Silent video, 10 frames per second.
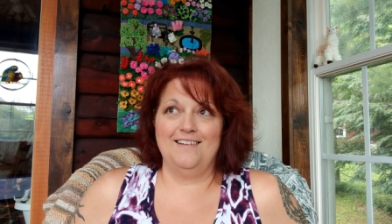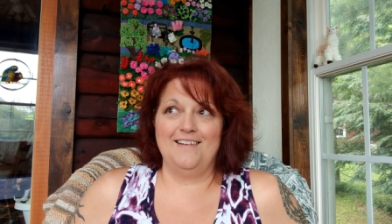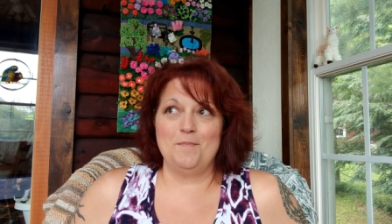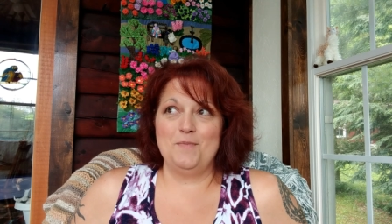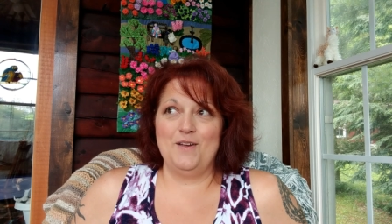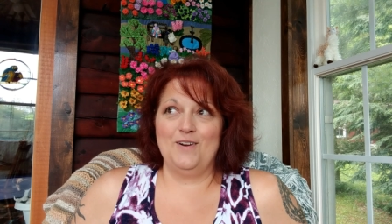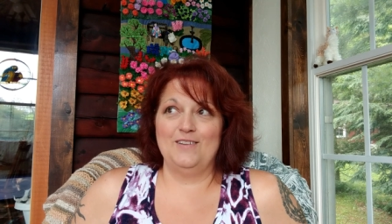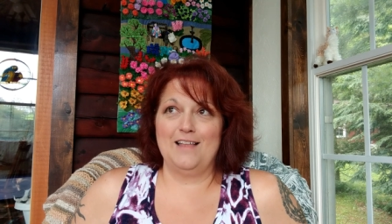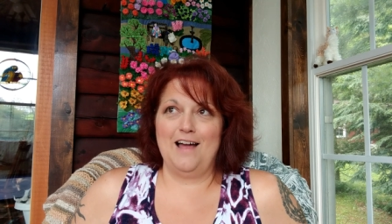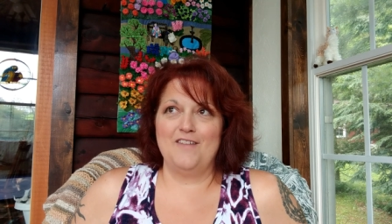up there and
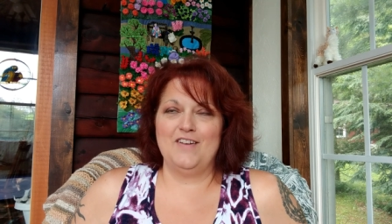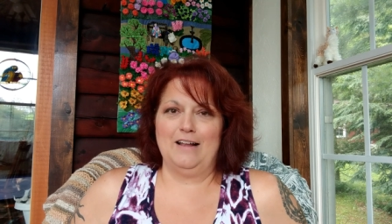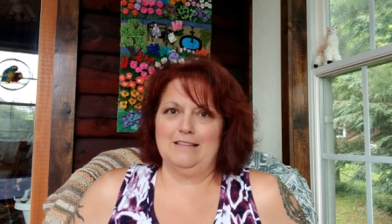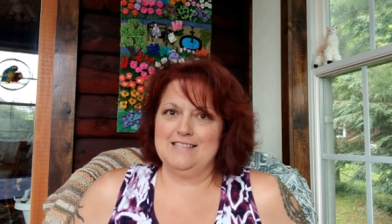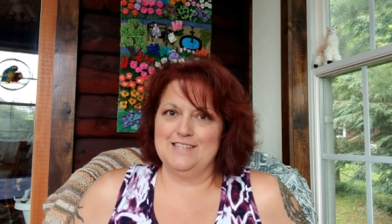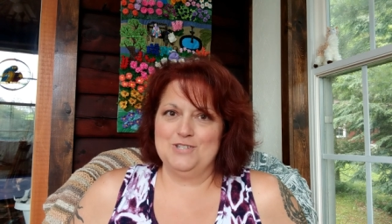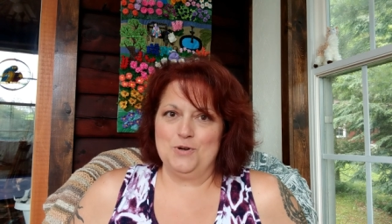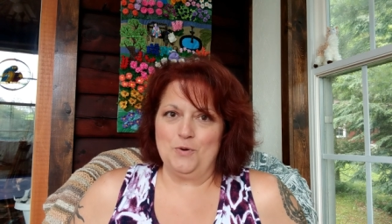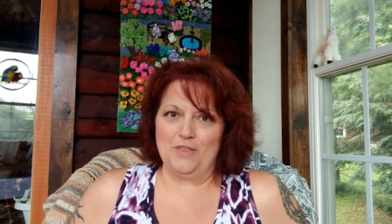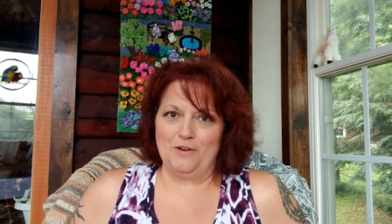live, and I listen to it
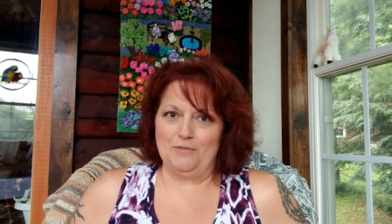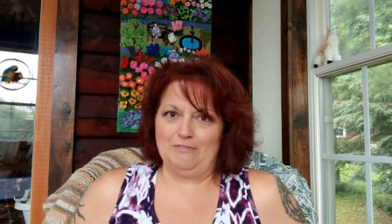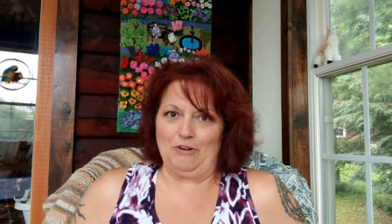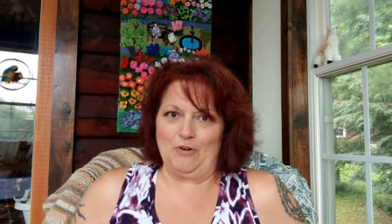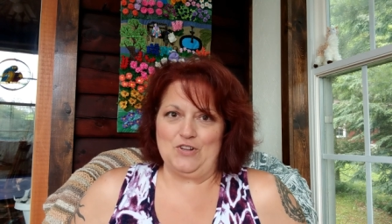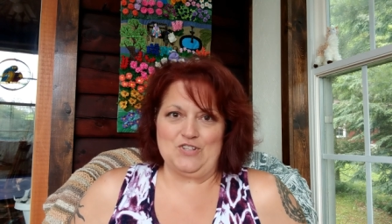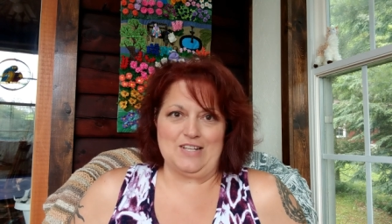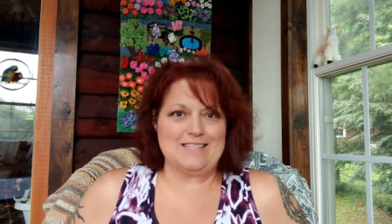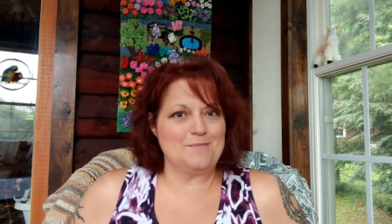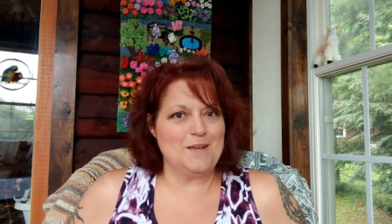without cringing.
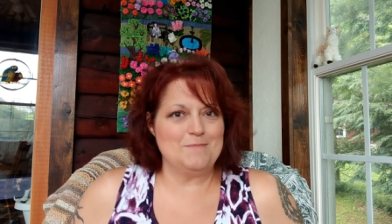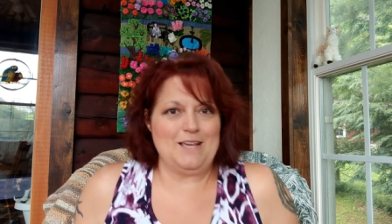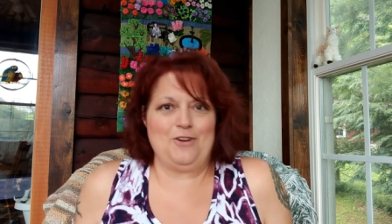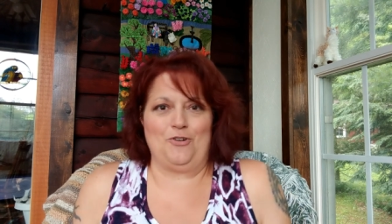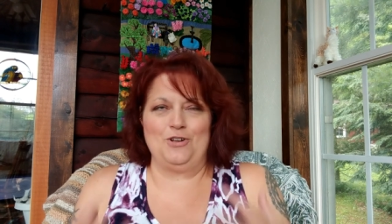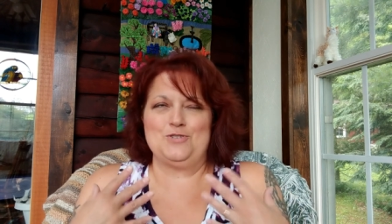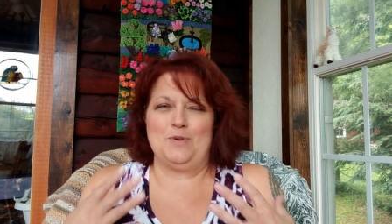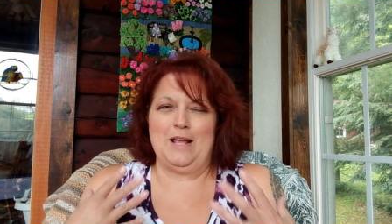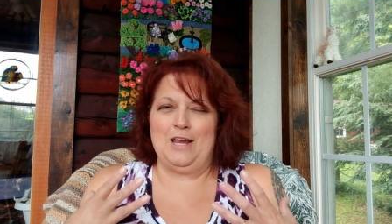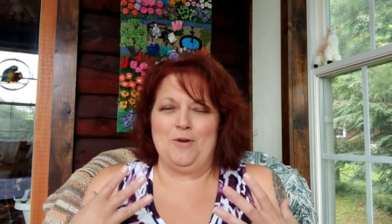Sometimes I cringe when
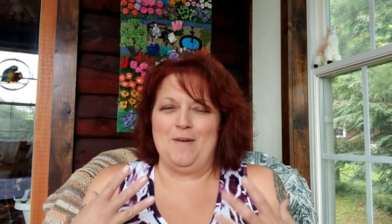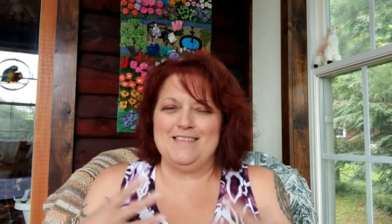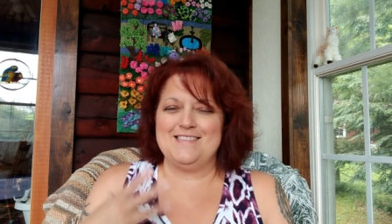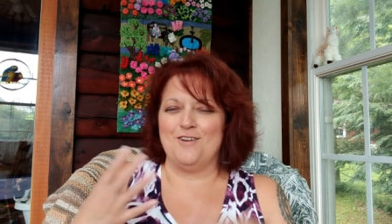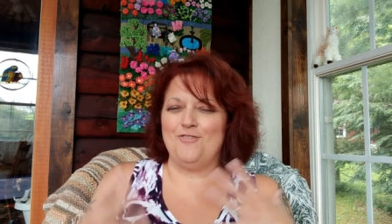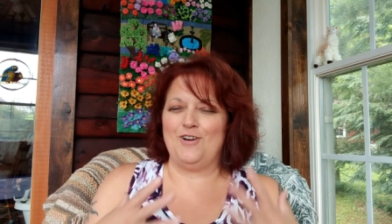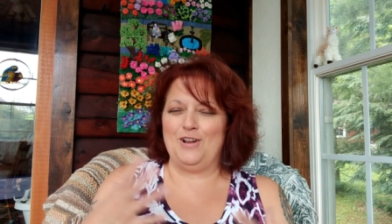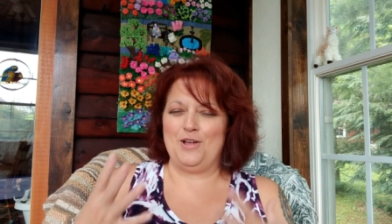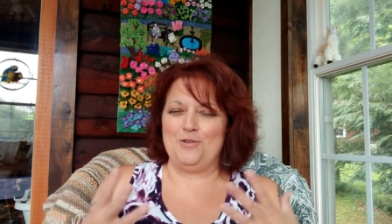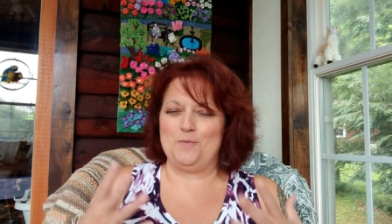I hear myself on
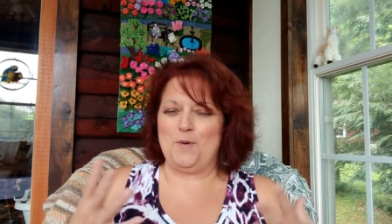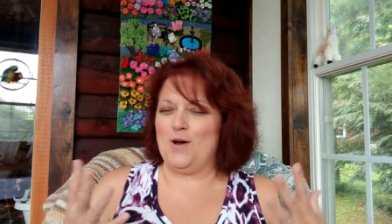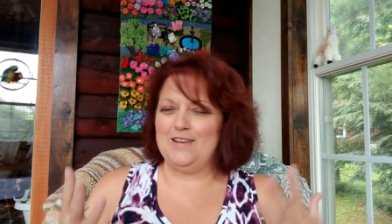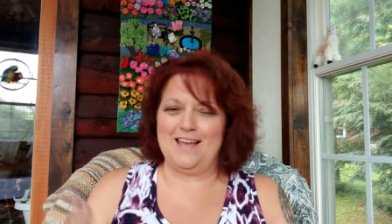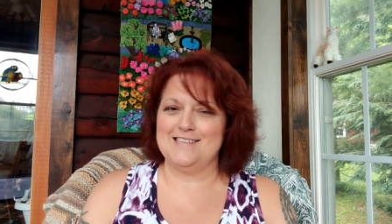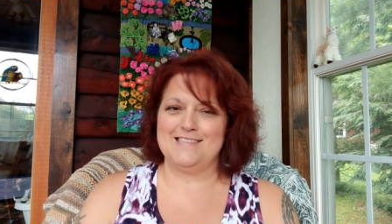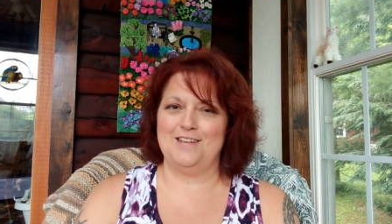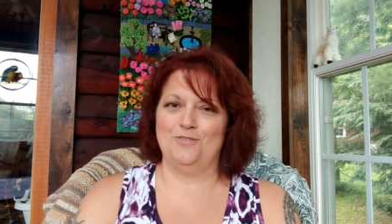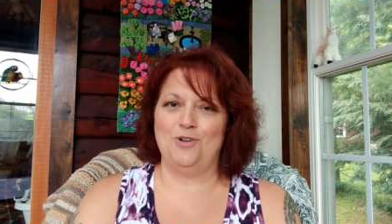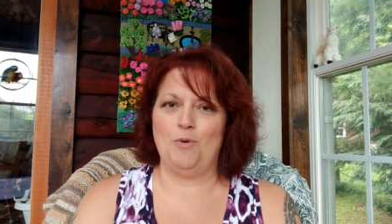other podcasts. I
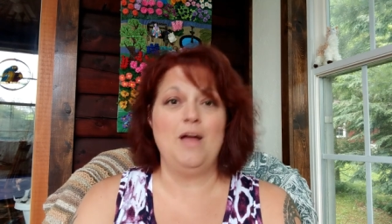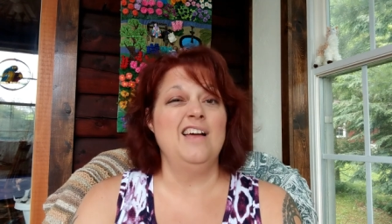don't know why.